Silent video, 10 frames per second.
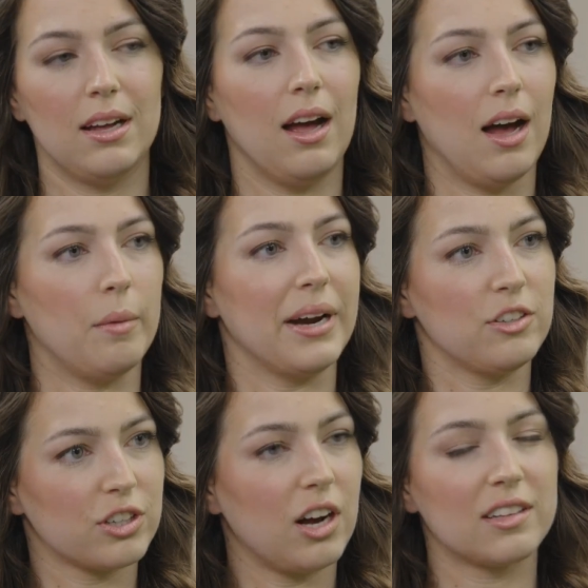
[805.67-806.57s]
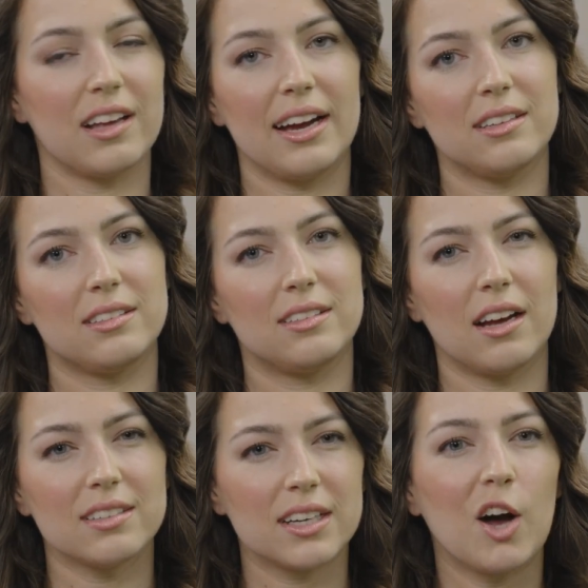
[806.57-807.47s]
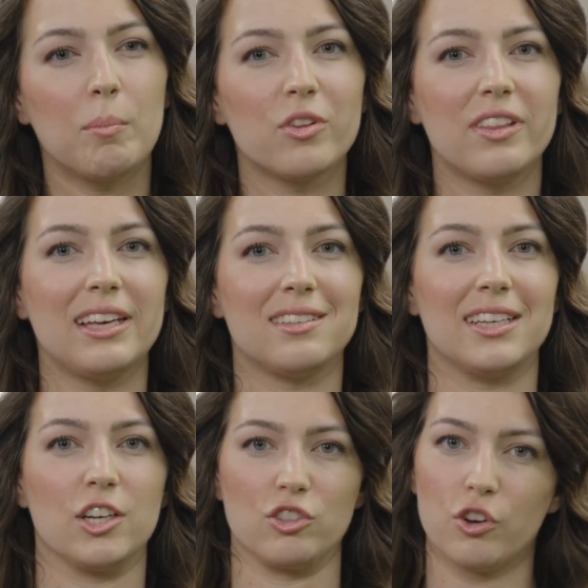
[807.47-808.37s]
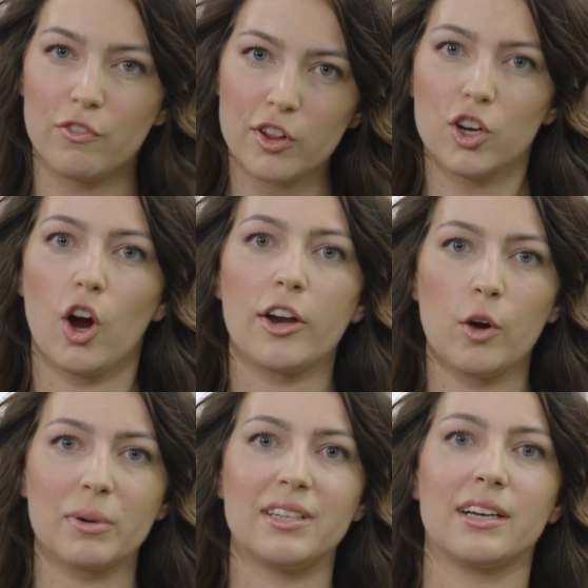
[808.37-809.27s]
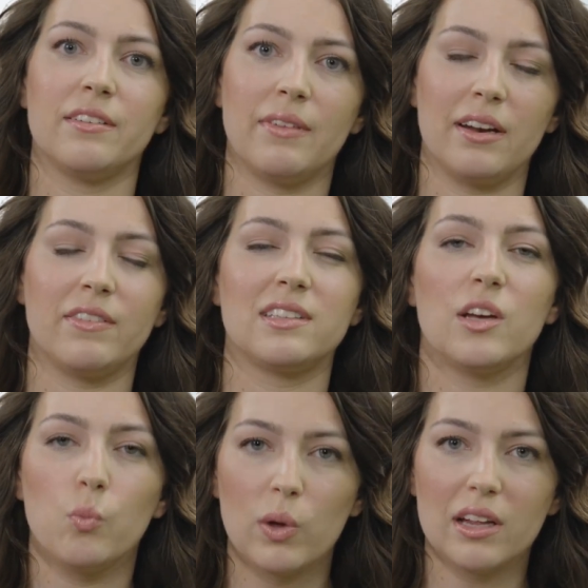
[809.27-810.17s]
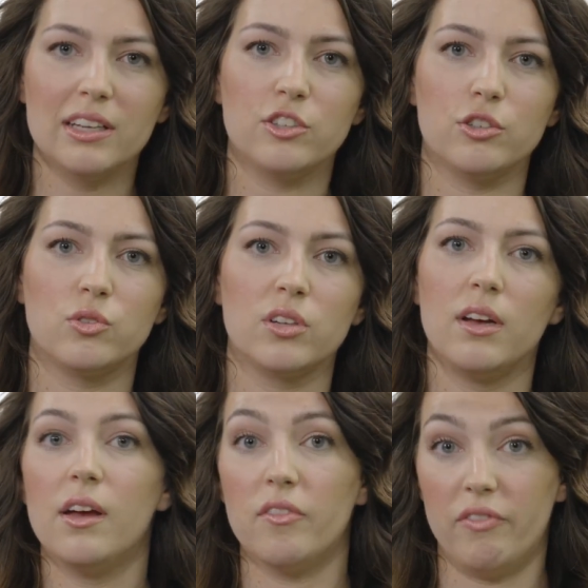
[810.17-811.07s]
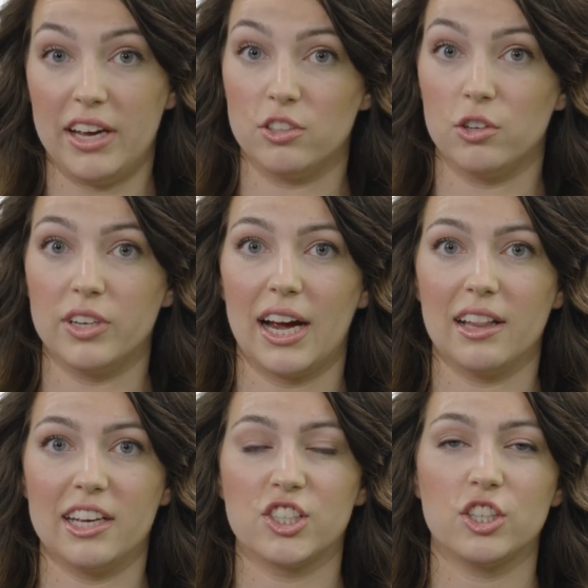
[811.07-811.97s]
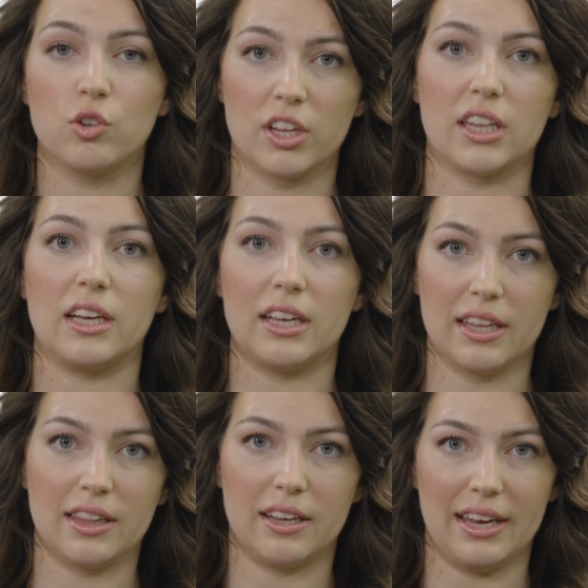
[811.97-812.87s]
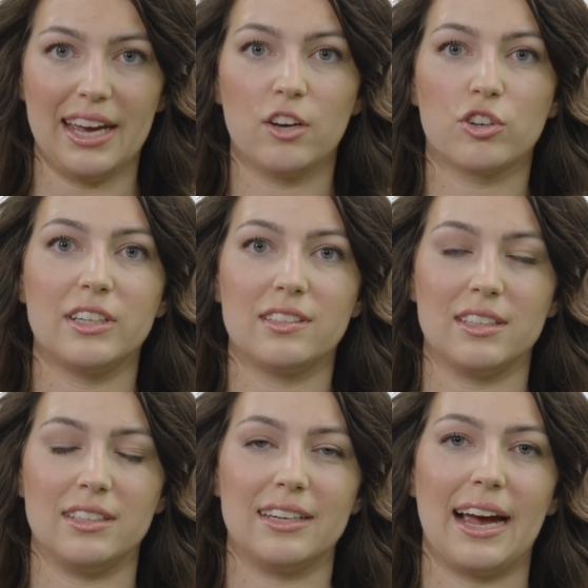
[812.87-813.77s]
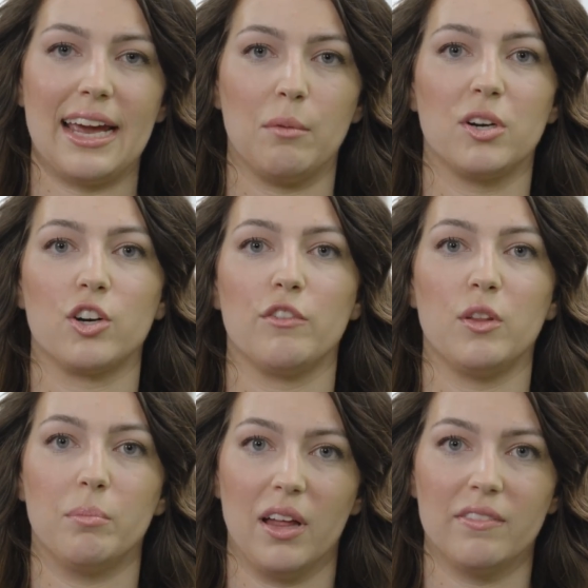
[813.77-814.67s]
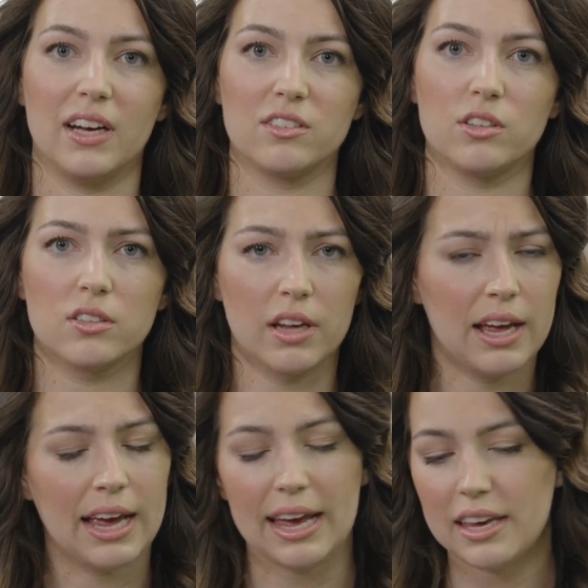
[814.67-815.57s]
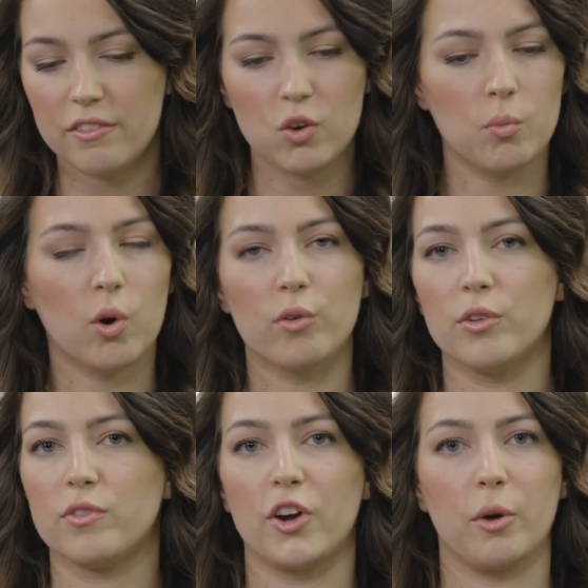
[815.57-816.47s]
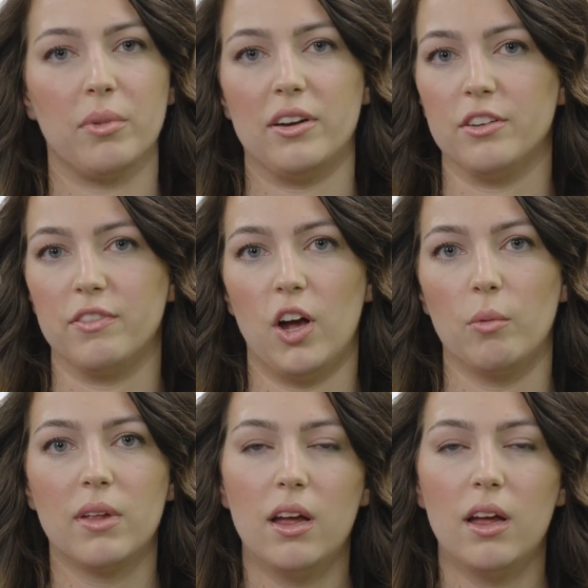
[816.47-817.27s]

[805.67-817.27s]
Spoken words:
Nitric oxide does a couple things here. So for the cardioprotective benefits, it will induce vasodilation, or the increase in diameter of the blood vessels, and give you more room for your blood to flow.